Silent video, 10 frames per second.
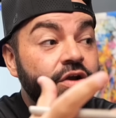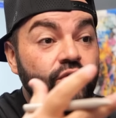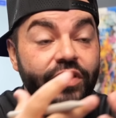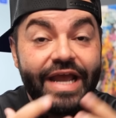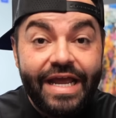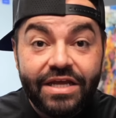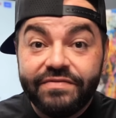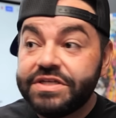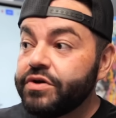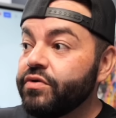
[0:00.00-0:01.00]

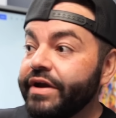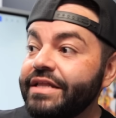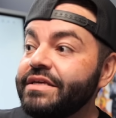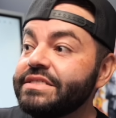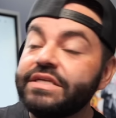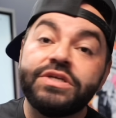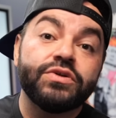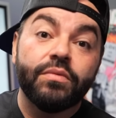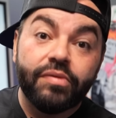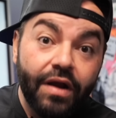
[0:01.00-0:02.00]
creative to create these
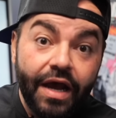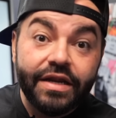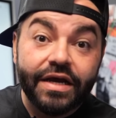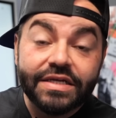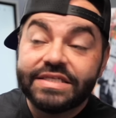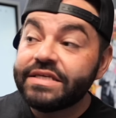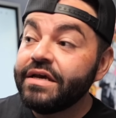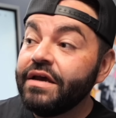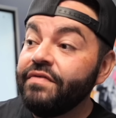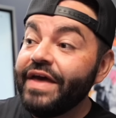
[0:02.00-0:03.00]
digital products
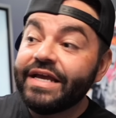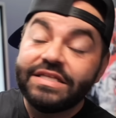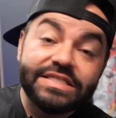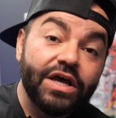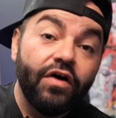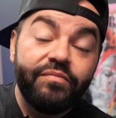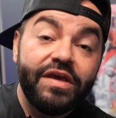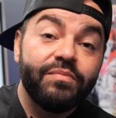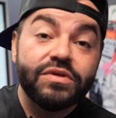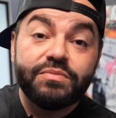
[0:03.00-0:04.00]
that can solve
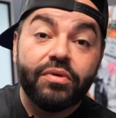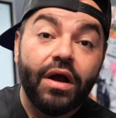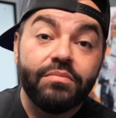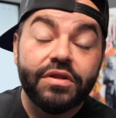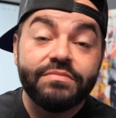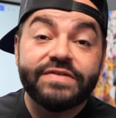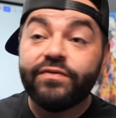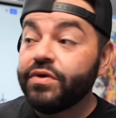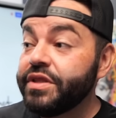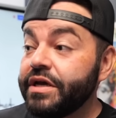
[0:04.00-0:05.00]
people's problems
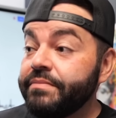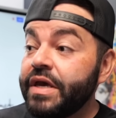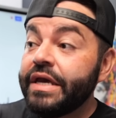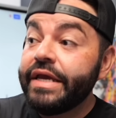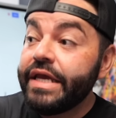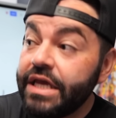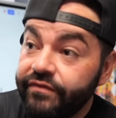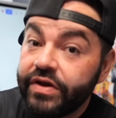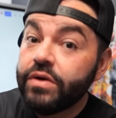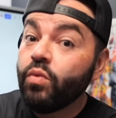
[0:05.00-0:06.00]
for them
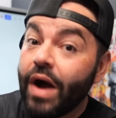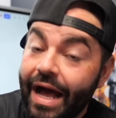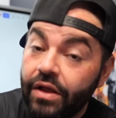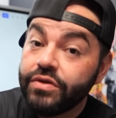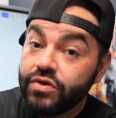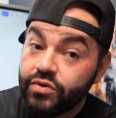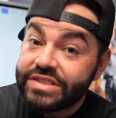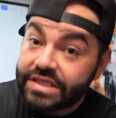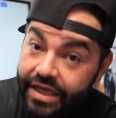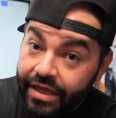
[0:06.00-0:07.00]
even while you
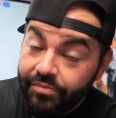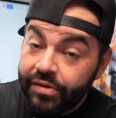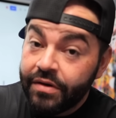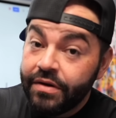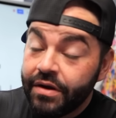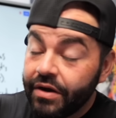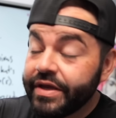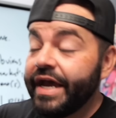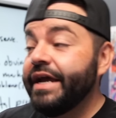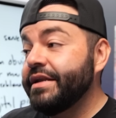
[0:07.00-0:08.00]
sleep,
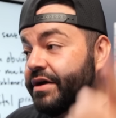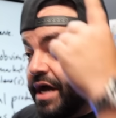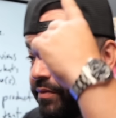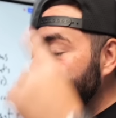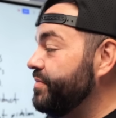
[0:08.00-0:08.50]
okay? Now come with me